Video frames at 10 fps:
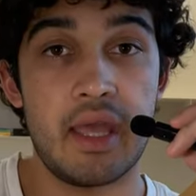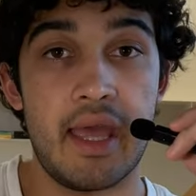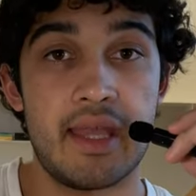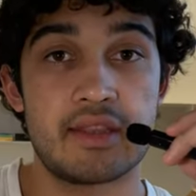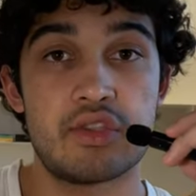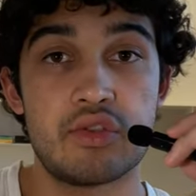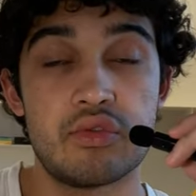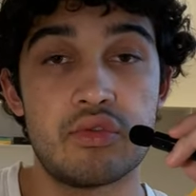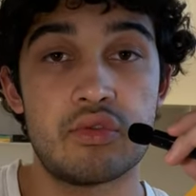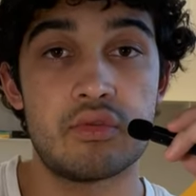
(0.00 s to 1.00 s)
and
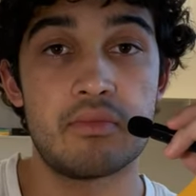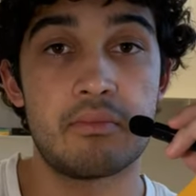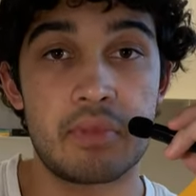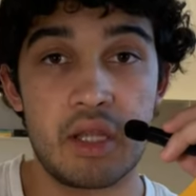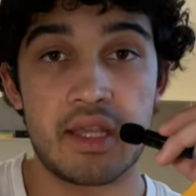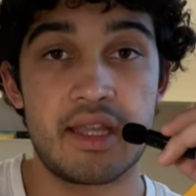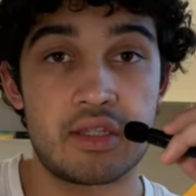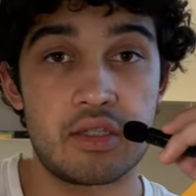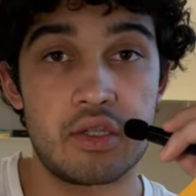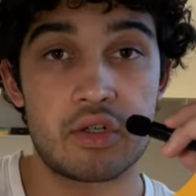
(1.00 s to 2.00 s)
to plug
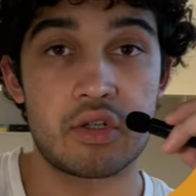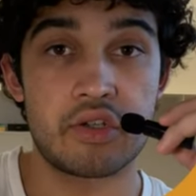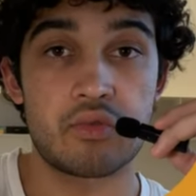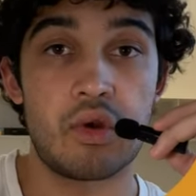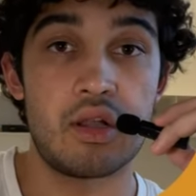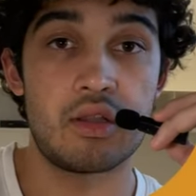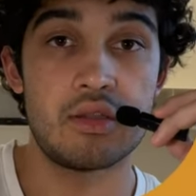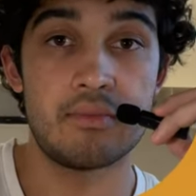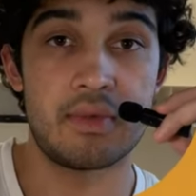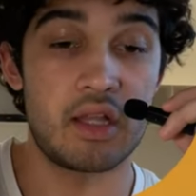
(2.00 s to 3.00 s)
into your
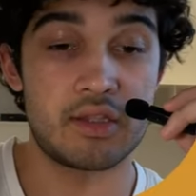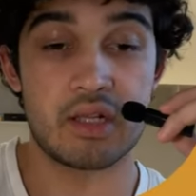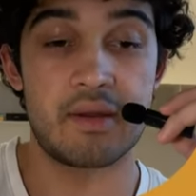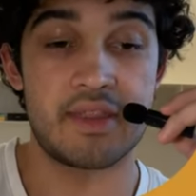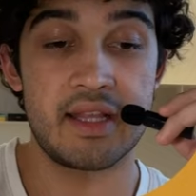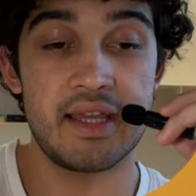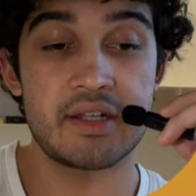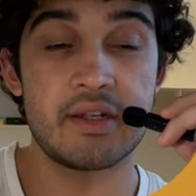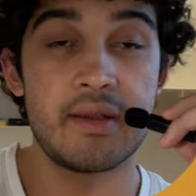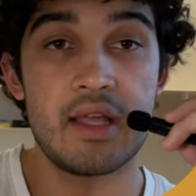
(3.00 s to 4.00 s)
wall, but I'll talk about that
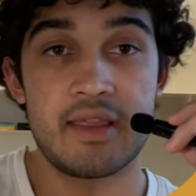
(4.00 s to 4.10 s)
later.